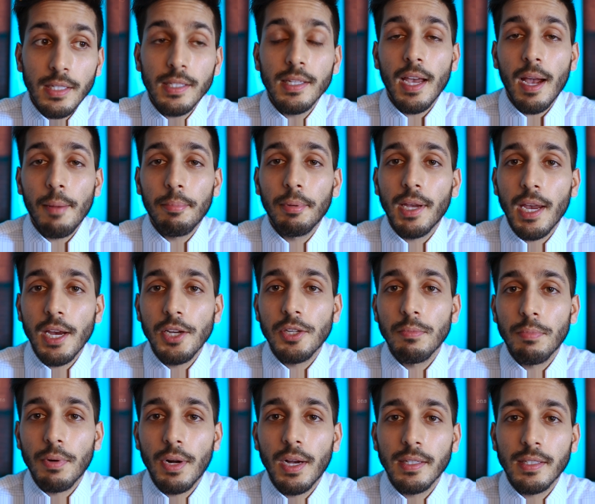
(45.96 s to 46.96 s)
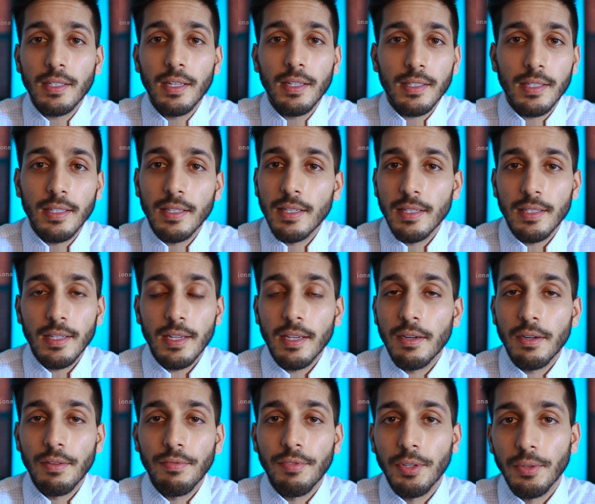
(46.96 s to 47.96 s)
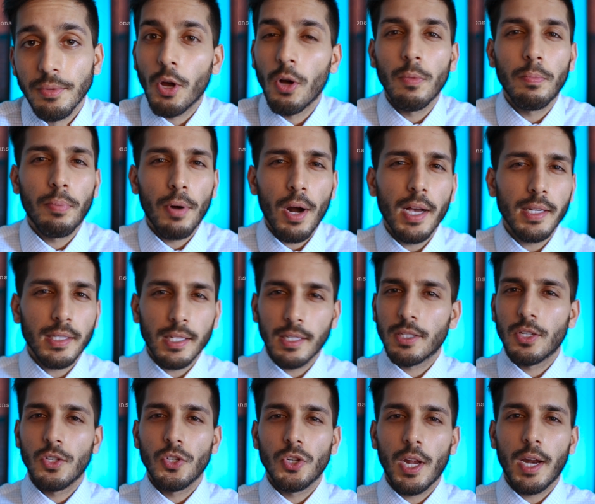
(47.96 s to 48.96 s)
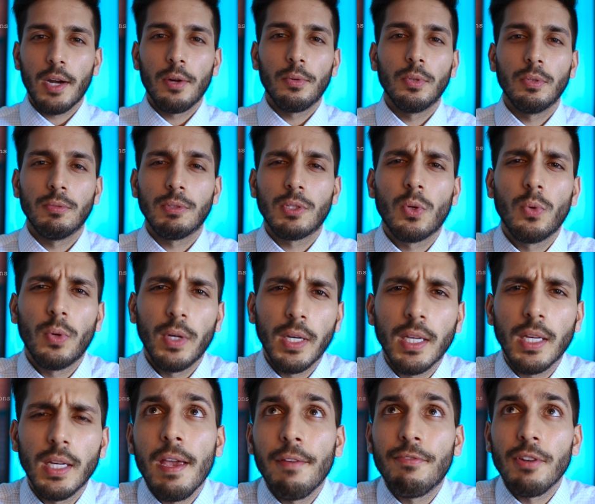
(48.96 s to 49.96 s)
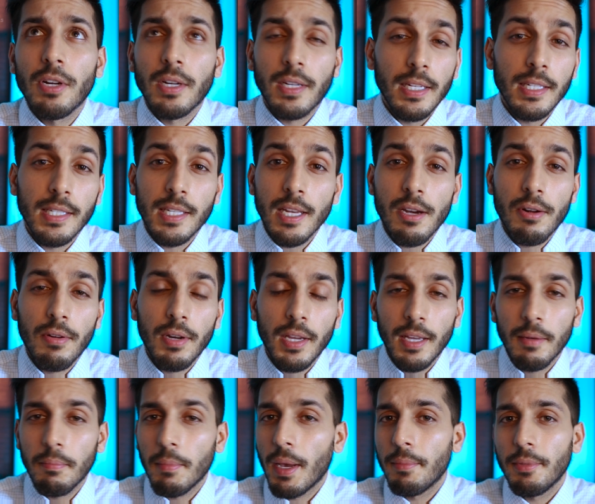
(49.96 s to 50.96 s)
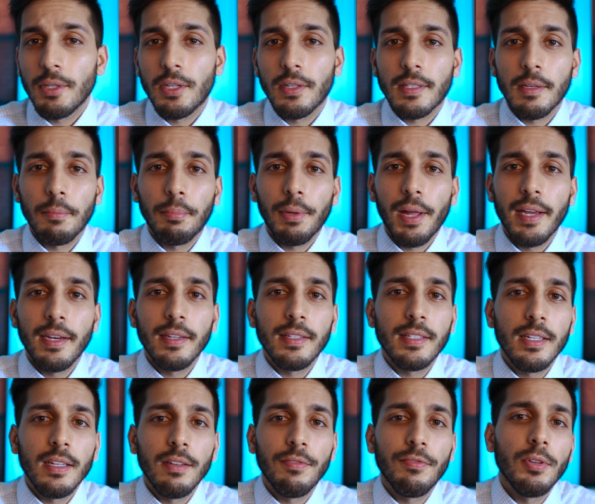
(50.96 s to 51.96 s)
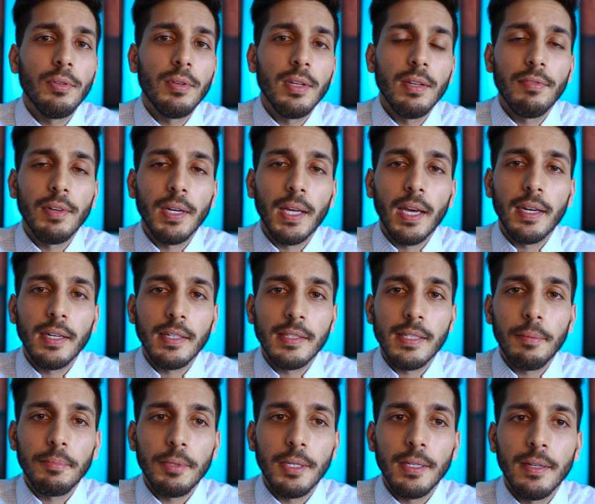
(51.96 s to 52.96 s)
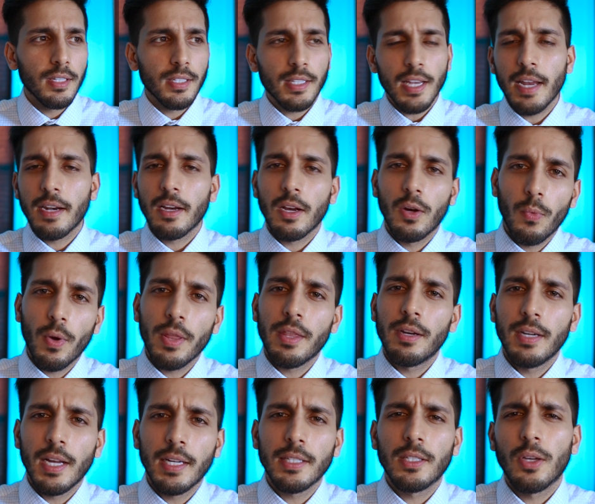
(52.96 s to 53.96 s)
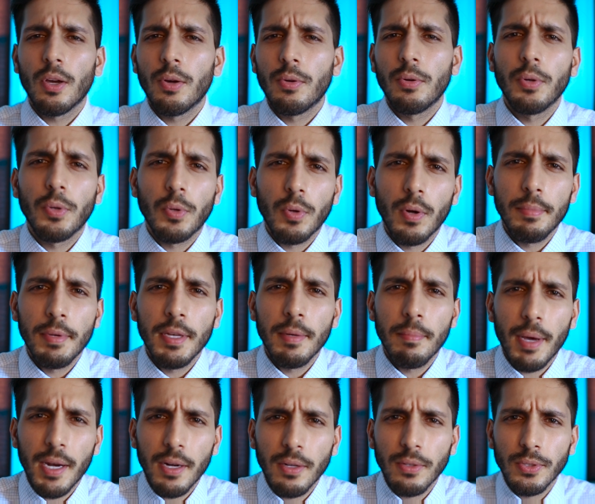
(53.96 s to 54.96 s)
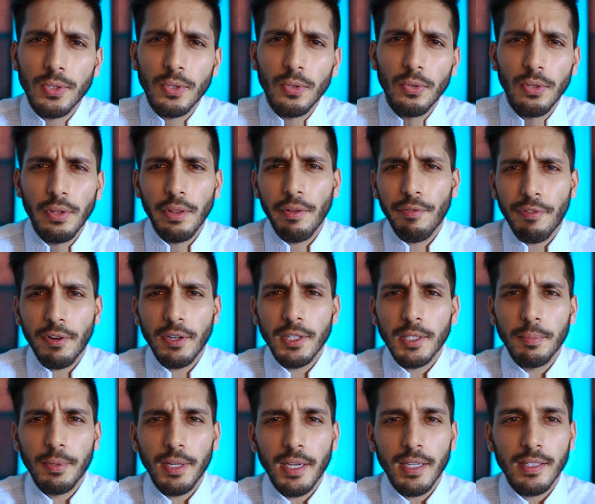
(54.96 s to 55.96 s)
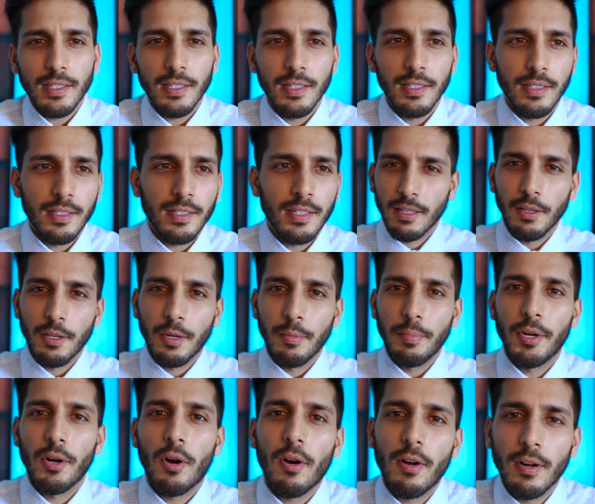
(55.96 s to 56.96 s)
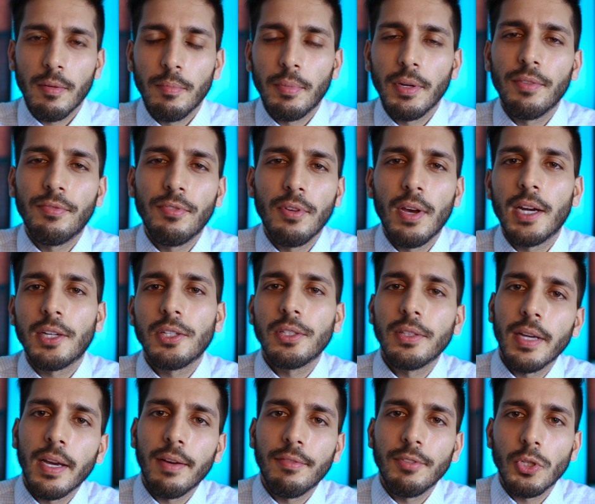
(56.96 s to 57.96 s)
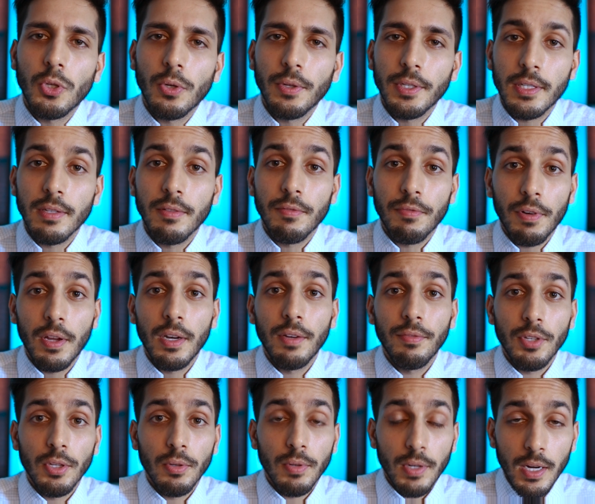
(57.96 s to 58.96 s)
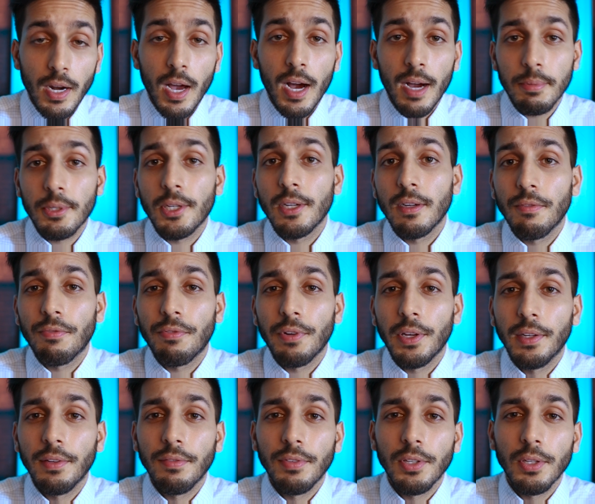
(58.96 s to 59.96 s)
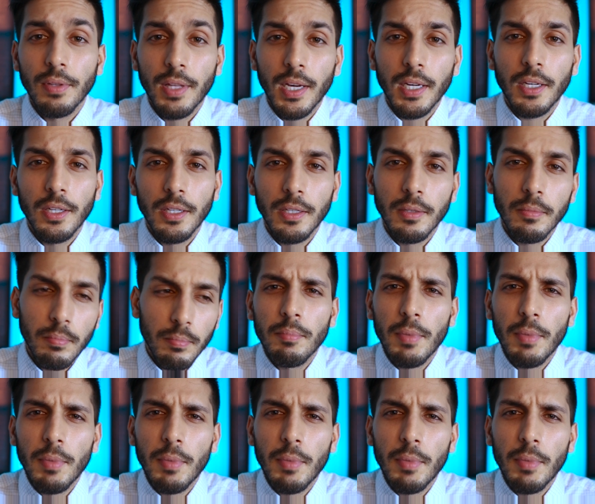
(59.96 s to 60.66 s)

Easy application process and easy interview. The whole process in general was quick. If you're considering it, maybe just apply to see if you'd even get accepted. Deciding on whether or not to go to a Caribbean medical school in the first place is a little bit harder, but if you actually have a choice in front of you and an option in front of of that could